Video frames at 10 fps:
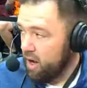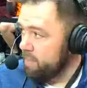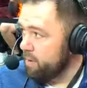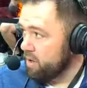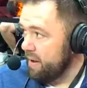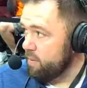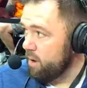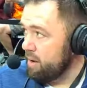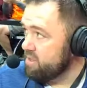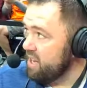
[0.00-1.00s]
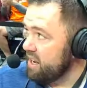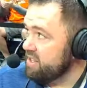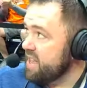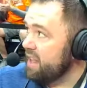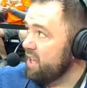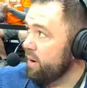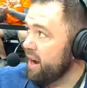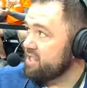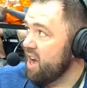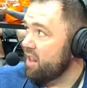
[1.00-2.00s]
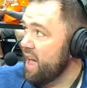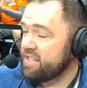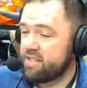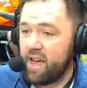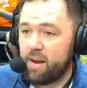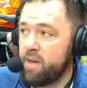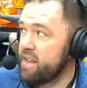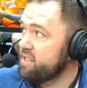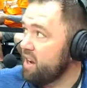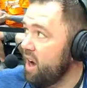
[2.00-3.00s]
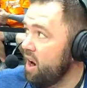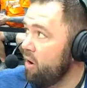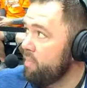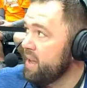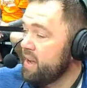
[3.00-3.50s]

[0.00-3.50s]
Unbelievable. I'm seeing exactly what I saw last night, a minute ago.